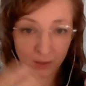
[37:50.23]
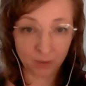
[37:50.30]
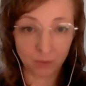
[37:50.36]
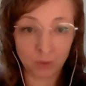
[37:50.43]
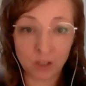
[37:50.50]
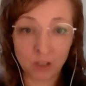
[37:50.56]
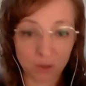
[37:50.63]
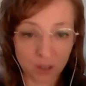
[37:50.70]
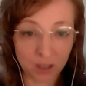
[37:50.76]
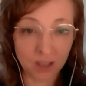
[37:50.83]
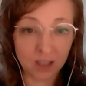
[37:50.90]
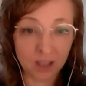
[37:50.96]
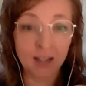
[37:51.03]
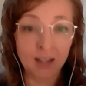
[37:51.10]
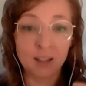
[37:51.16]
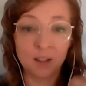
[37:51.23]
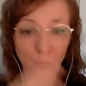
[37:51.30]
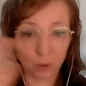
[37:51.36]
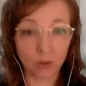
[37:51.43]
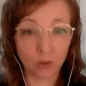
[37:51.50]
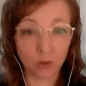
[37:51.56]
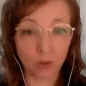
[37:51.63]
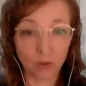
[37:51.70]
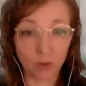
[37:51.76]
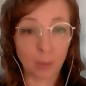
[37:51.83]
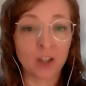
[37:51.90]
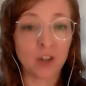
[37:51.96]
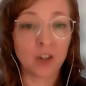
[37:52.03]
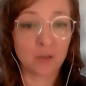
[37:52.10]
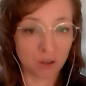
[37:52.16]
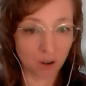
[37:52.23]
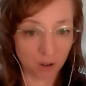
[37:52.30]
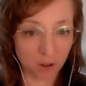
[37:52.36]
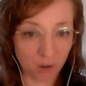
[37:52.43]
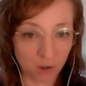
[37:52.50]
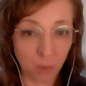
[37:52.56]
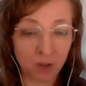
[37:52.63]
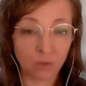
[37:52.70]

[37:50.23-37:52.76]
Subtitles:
resources then in a full application or not?